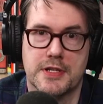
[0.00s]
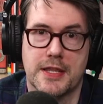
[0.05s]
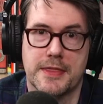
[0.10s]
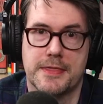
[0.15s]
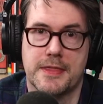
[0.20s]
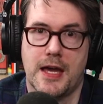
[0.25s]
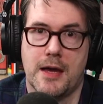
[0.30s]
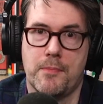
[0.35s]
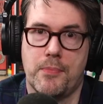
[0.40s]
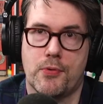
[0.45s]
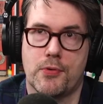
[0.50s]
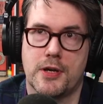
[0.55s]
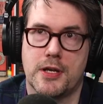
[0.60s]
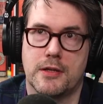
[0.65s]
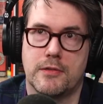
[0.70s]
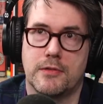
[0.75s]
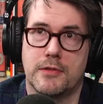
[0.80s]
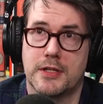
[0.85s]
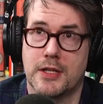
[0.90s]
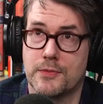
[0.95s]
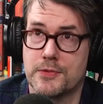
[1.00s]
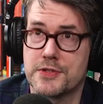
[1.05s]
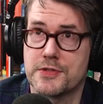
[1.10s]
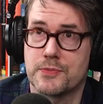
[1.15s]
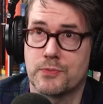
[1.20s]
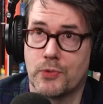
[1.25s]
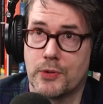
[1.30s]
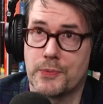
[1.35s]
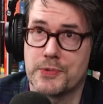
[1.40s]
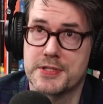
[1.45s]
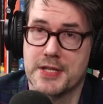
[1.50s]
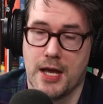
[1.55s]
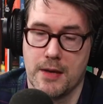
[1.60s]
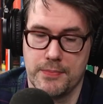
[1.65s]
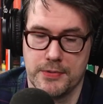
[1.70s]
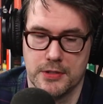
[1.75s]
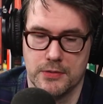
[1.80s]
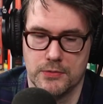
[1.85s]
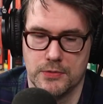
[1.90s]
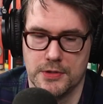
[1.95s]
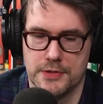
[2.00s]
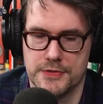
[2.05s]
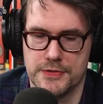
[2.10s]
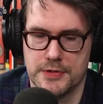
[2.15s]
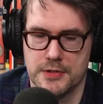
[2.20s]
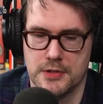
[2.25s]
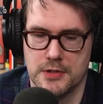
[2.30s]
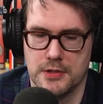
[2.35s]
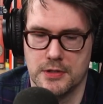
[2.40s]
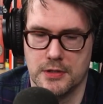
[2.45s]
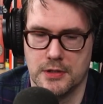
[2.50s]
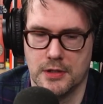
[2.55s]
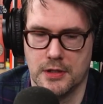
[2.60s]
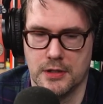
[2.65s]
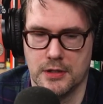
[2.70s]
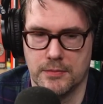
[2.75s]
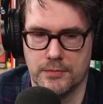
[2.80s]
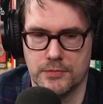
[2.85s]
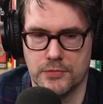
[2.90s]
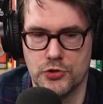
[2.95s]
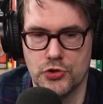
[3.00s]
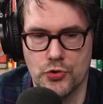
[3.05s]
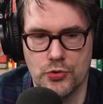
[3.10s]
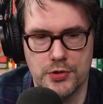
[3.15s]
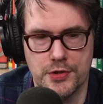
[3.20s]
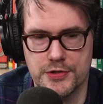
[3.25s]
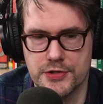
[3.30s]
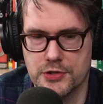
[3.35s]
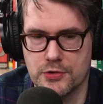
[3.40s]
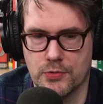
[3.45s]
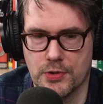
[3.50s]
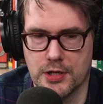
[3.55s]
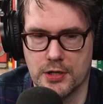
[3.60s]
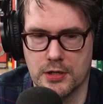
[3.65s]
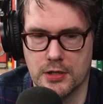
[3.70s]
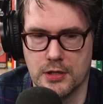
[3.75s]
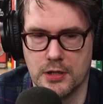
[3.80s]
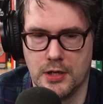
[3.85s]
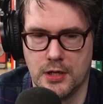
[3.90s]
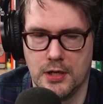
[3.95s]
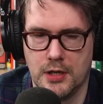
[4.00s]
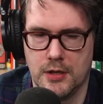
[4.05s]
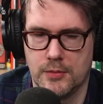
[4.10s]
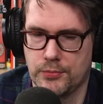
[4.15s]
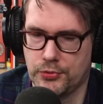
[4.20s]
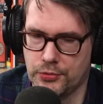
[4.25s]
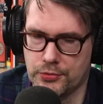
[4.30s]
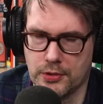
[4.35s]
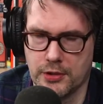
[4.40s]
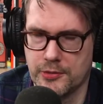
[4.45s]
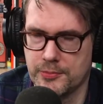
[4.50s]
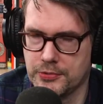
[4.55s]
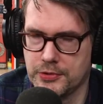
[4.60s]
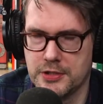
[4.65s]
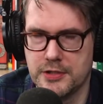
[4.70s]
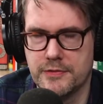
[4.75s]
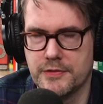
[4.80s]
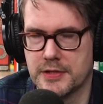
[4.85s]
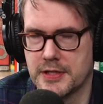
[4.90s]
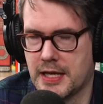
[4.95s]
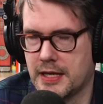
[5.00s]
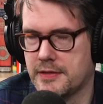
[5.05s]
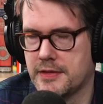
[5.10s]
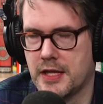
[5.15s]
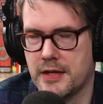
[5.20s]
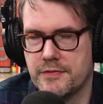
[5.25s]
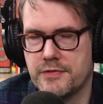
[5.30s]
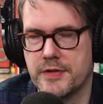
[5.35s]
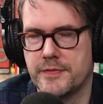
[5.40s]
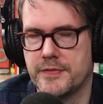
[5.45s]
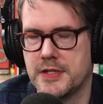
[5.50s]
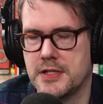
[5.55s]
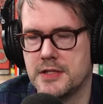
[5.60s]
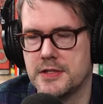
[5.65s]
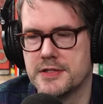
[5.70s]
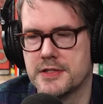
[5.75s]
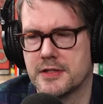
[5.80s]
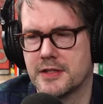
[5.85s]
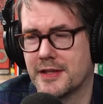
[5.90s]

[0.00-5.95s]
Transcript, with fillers: And at that point, that was what was happening was the um, Uranus square Pluto, I believe, in that, that fifties.